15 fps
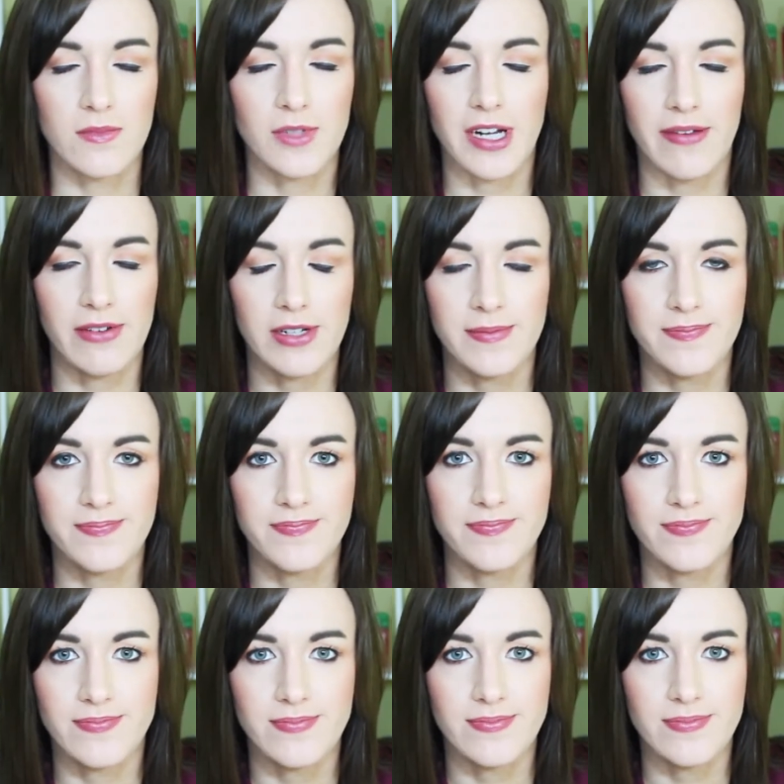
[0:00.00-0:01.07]
I
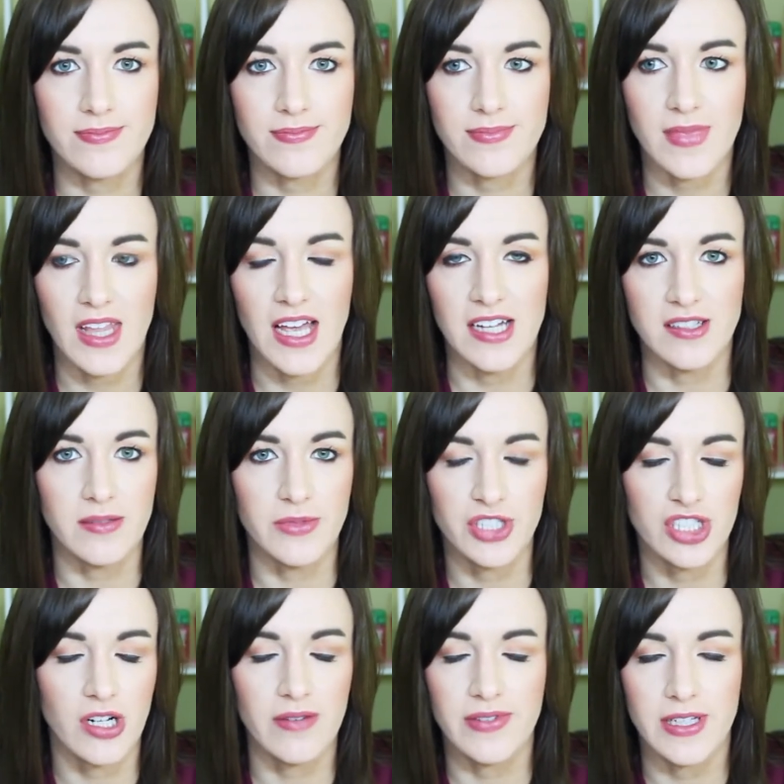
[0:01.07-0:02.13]
had too
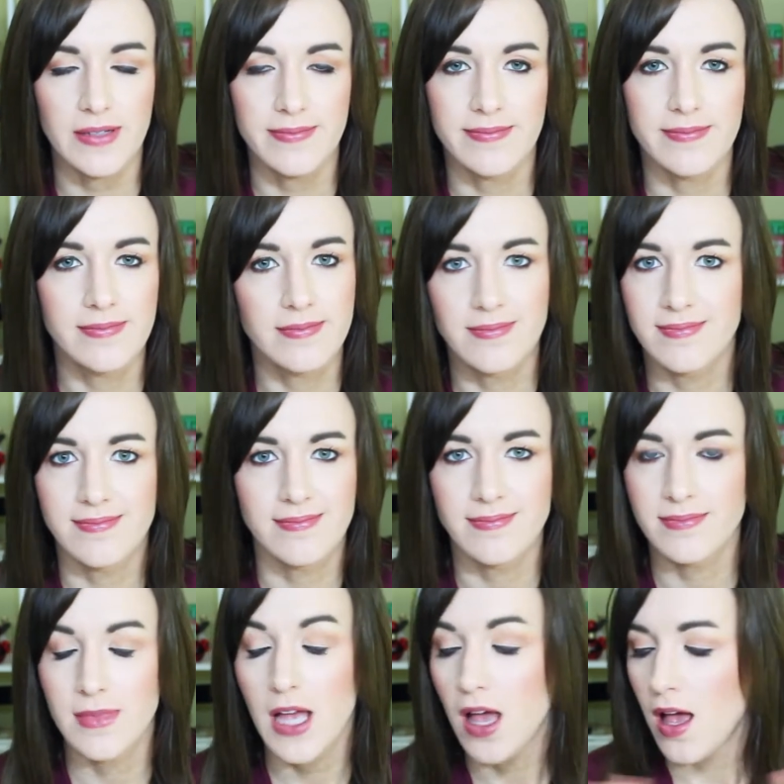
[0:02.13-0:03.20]
much coffee.
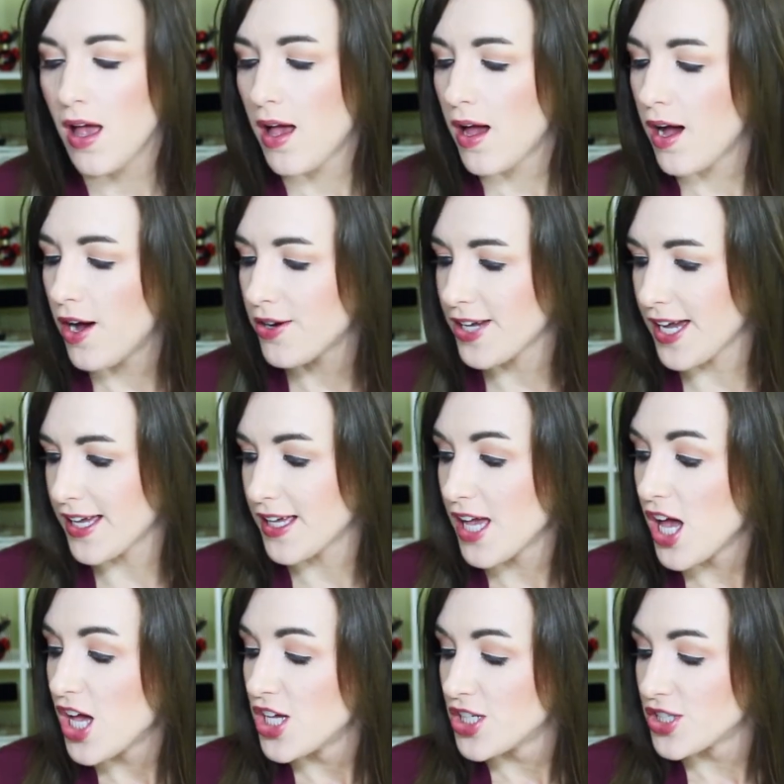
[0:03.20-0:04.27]
Okay,
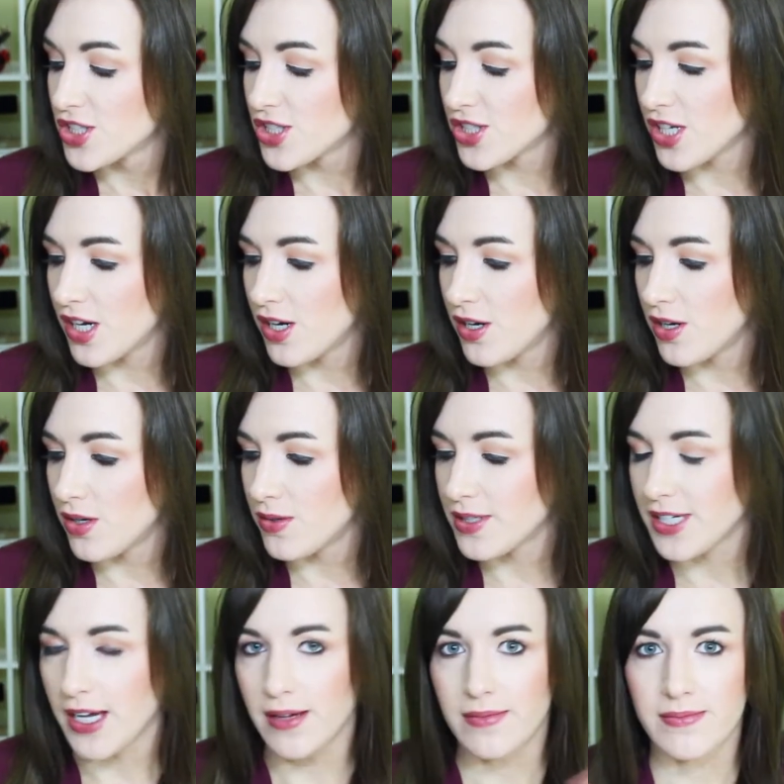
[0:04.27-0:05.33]
so
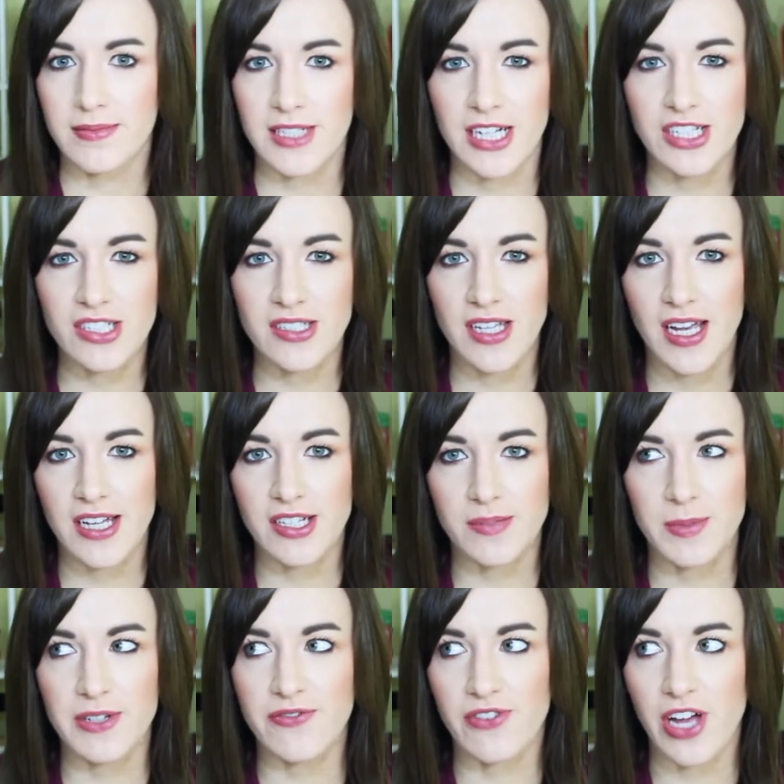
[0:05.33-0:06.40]
yeah. Can I just say it took
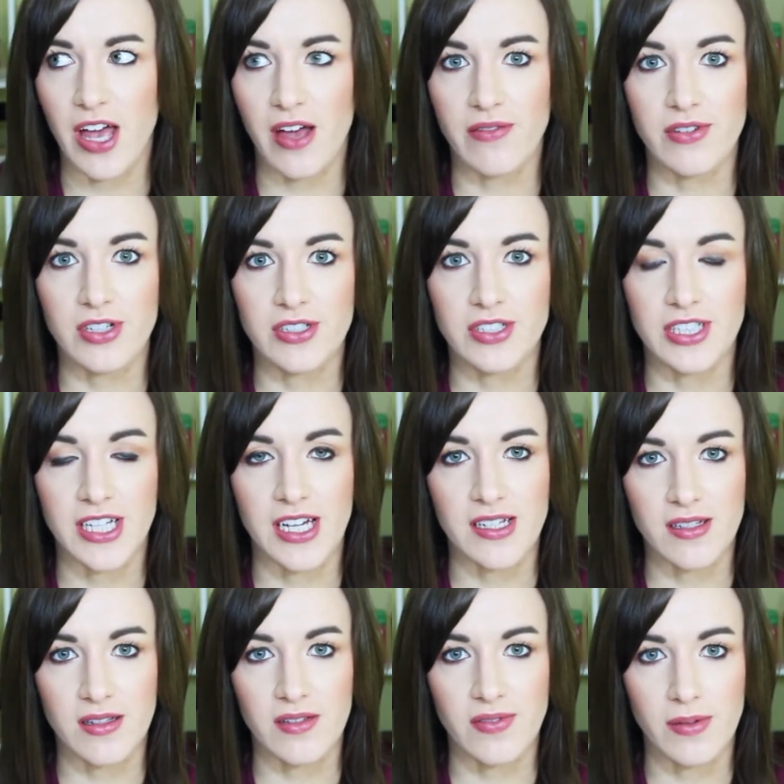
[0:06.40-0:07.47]
me forever to get
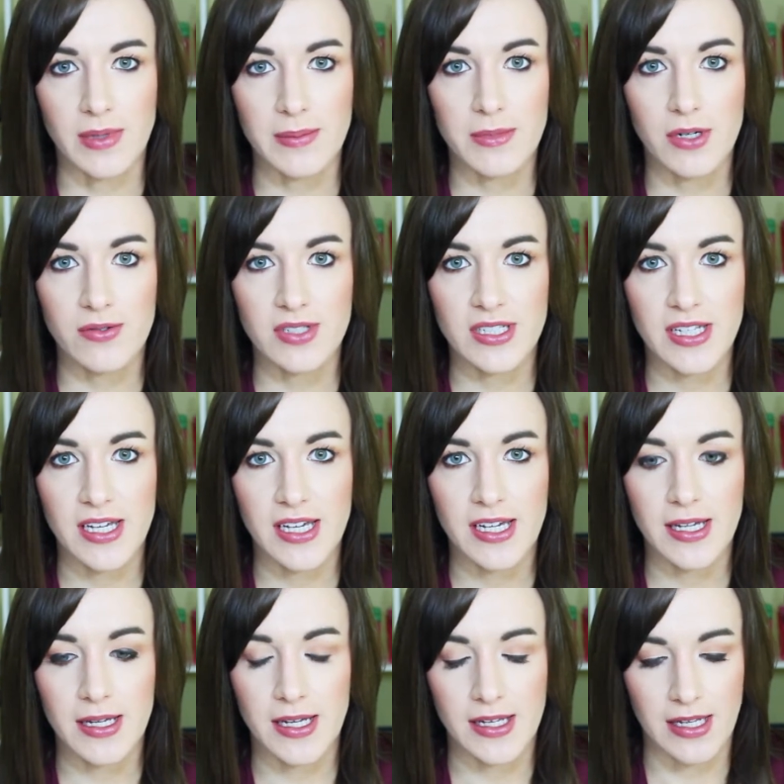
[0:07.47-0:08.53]
into the filming mode
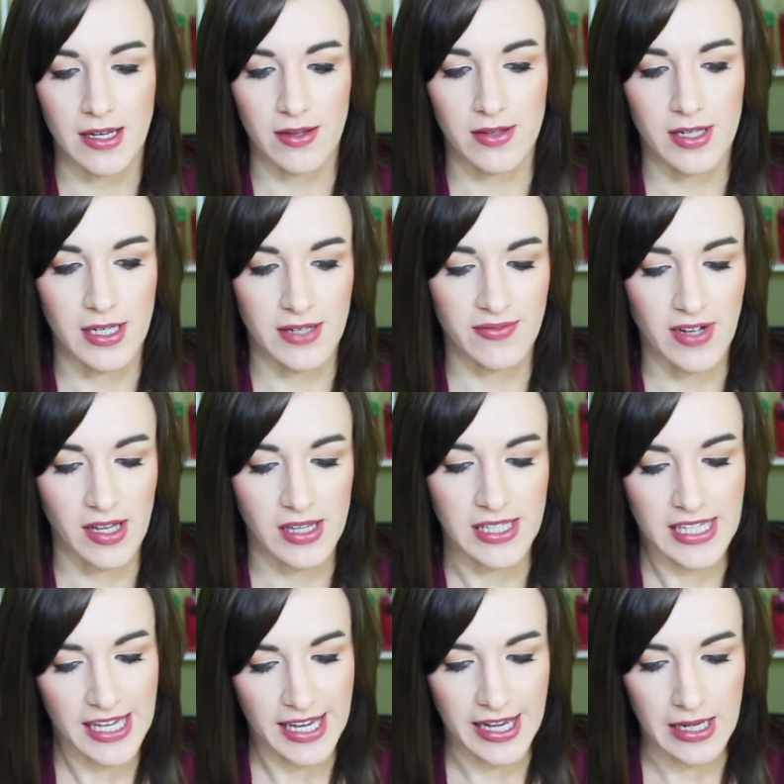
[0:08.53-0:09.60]
today, and now that I
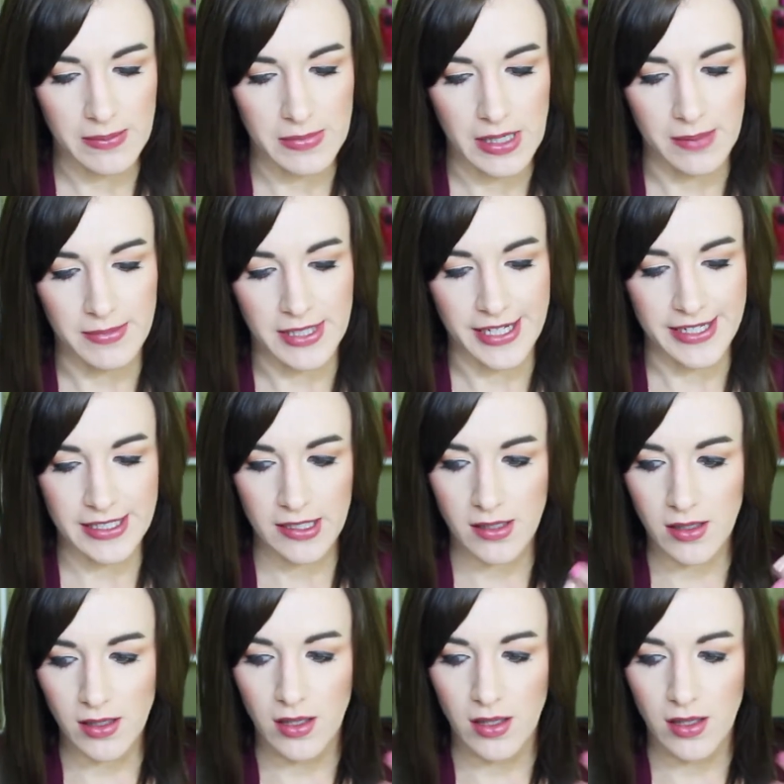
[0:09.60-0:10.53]
finally am, I'm like